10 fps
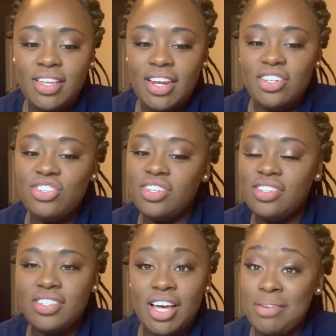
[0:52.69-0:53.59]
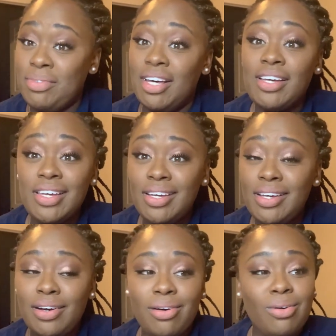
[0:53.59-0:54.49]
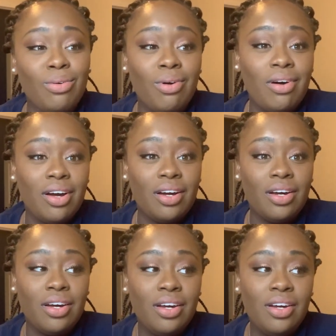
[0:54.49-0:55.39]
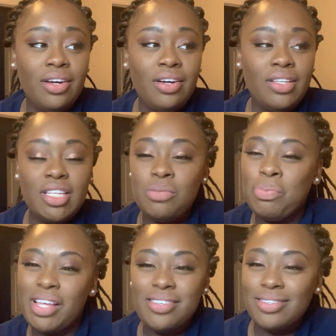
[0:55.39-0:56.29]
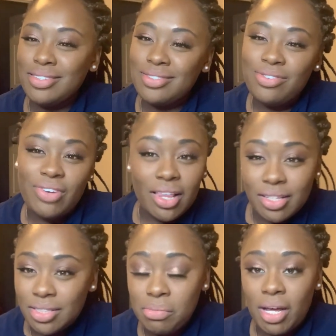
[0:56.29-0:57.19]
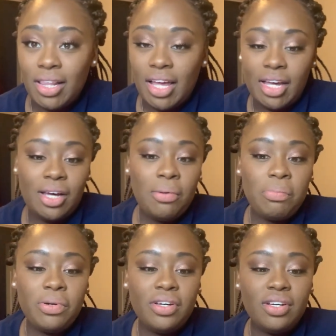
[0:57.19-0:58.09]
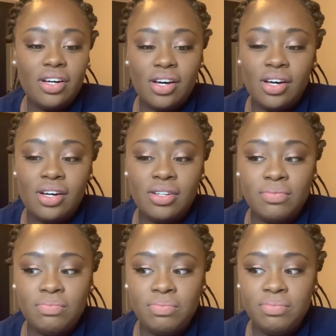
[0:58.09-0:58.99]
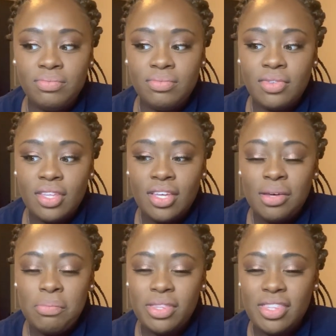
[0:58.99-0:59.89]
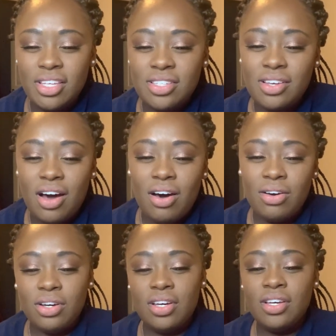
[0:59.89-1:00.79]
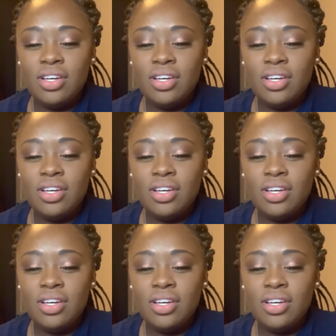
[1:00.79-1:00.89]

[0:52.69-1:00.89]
that it just, I'm lucky or this blessing just fell into my lap. Um, but this song